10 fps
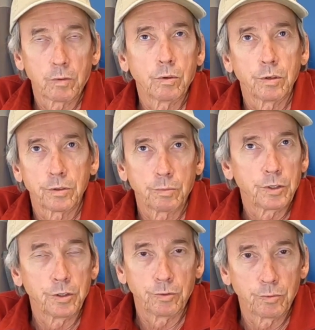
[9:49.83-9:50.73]
of course,
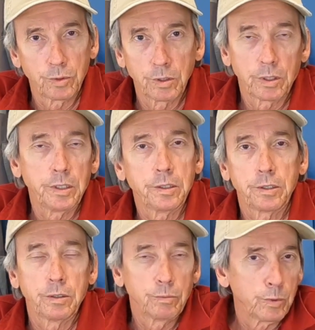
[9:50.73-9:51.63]
which is real
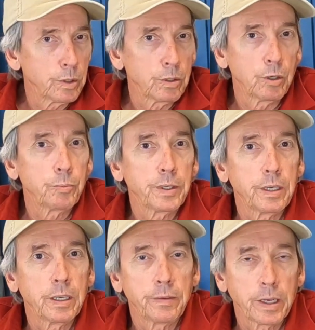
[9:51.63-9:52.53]
easy and real
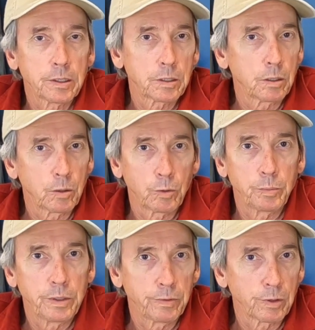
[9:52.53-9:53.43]
open, and that's the Lower
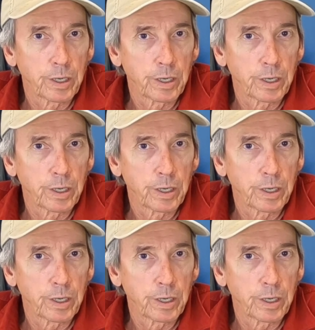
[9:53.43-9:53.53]
Beaver